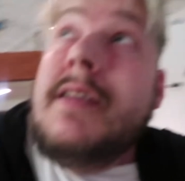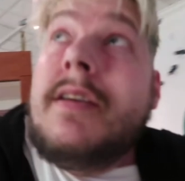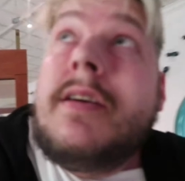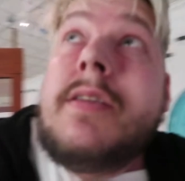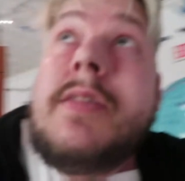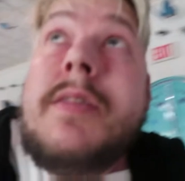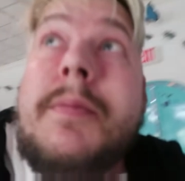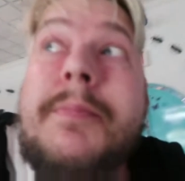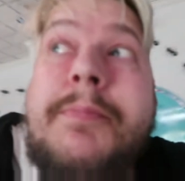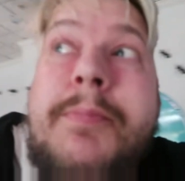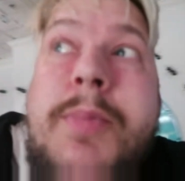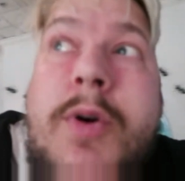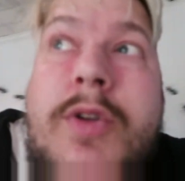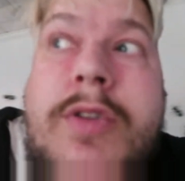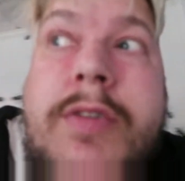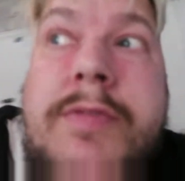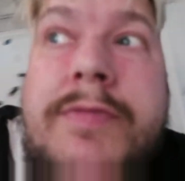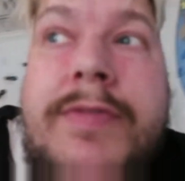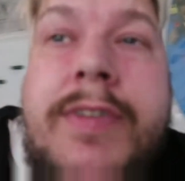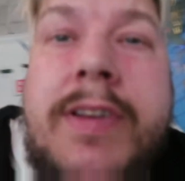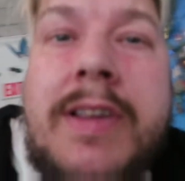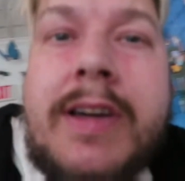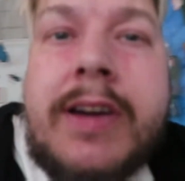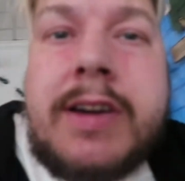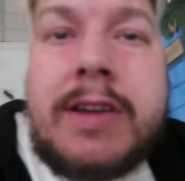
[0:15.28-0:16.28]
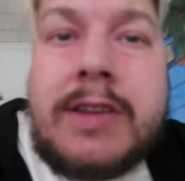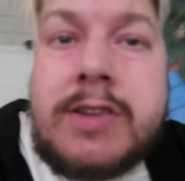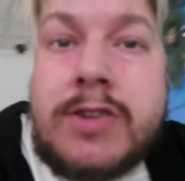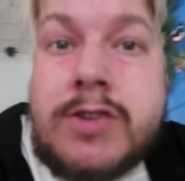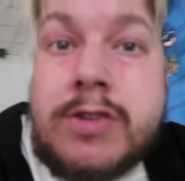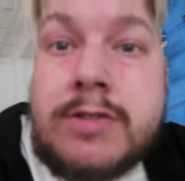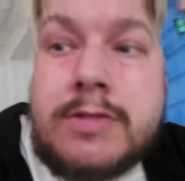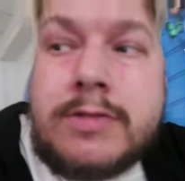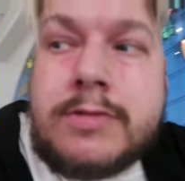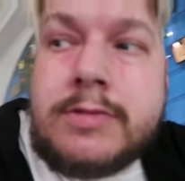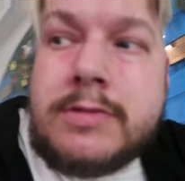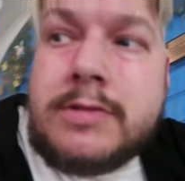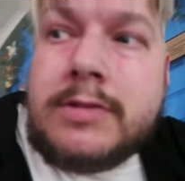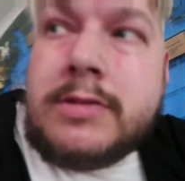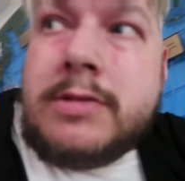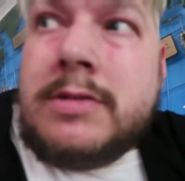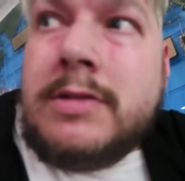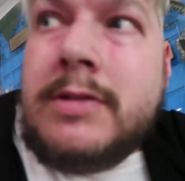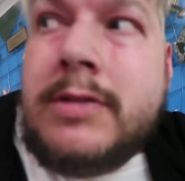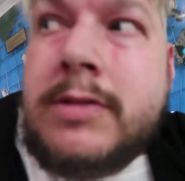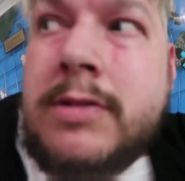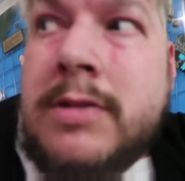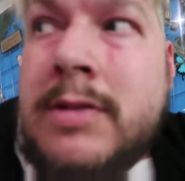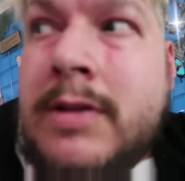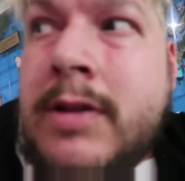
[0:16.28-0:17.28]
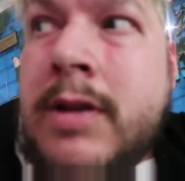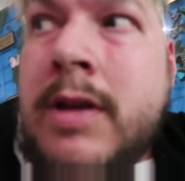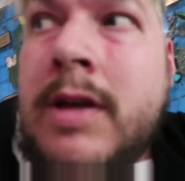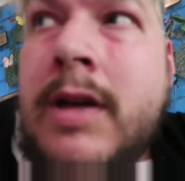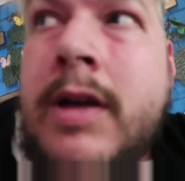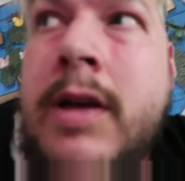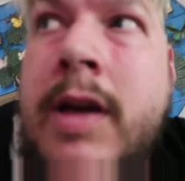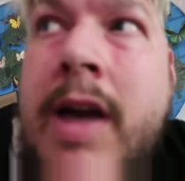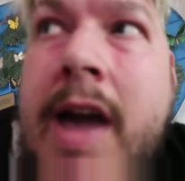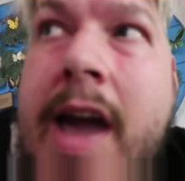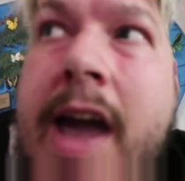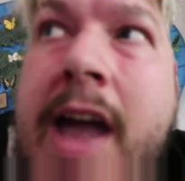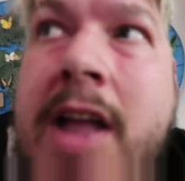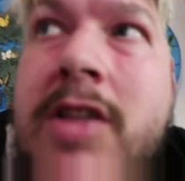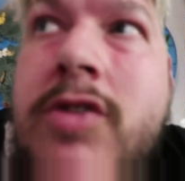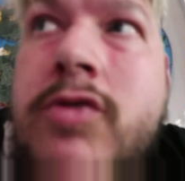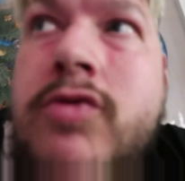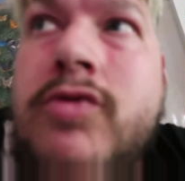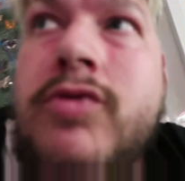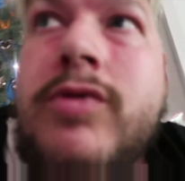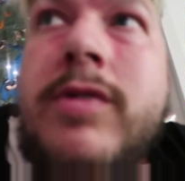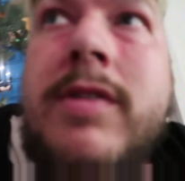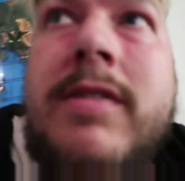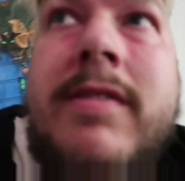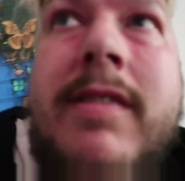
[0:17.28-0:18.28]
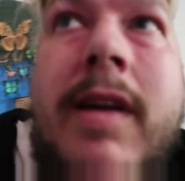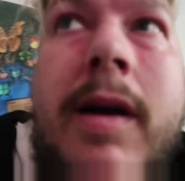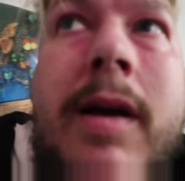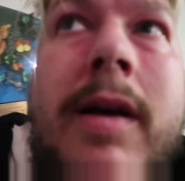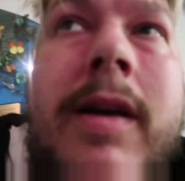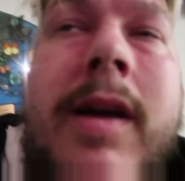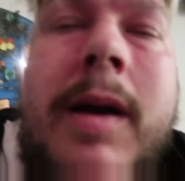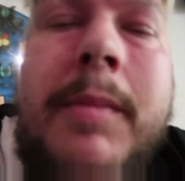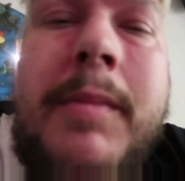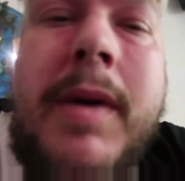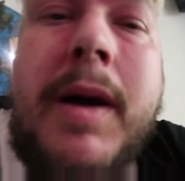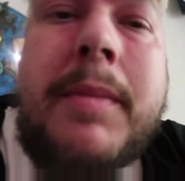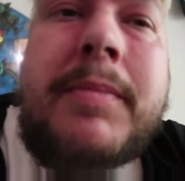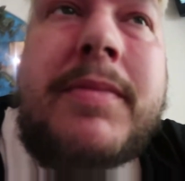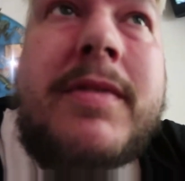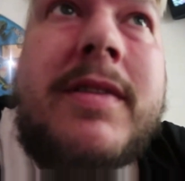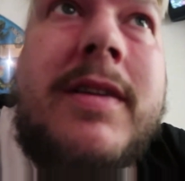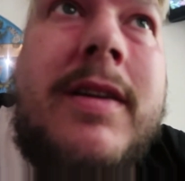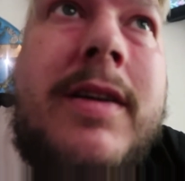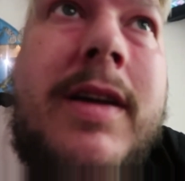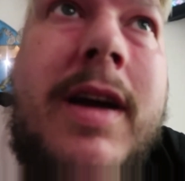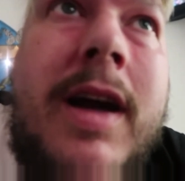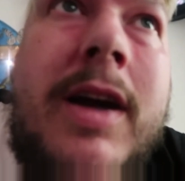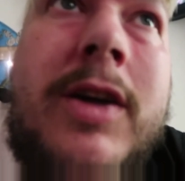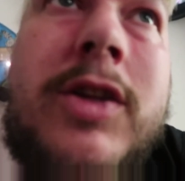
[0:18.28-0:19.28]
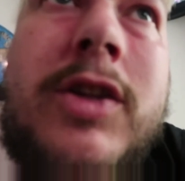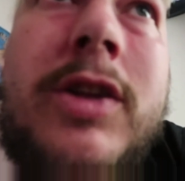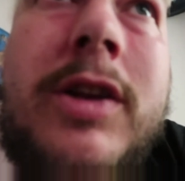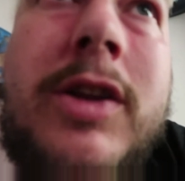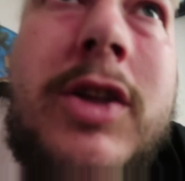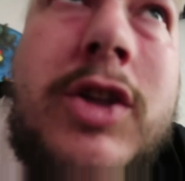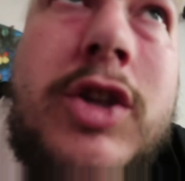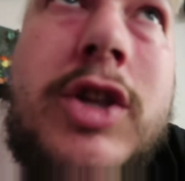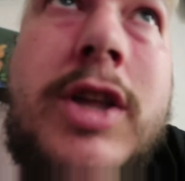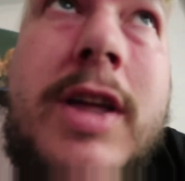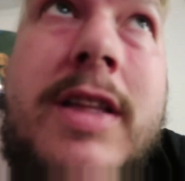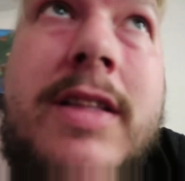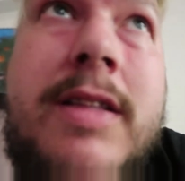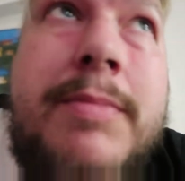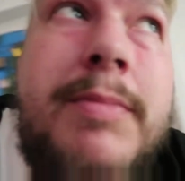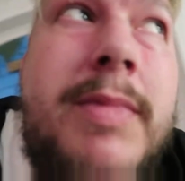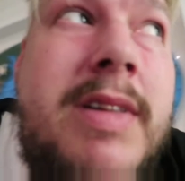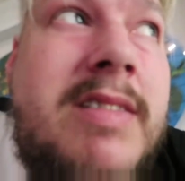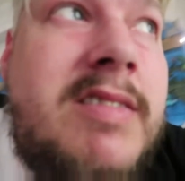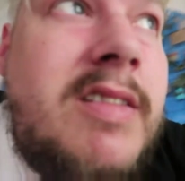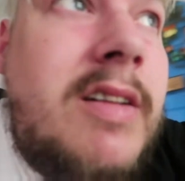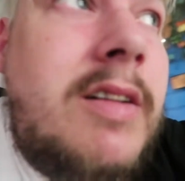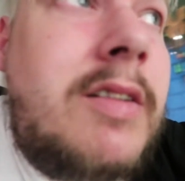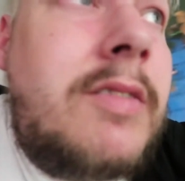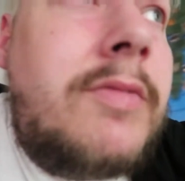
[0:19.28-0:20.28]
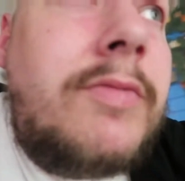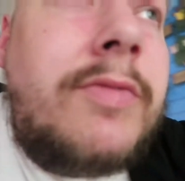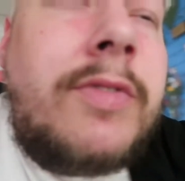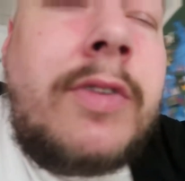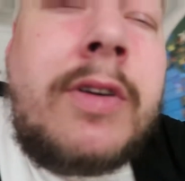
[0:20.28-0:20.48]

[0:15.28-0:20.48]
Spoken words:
in the butterfly garden entrance. I am actually shitting myself.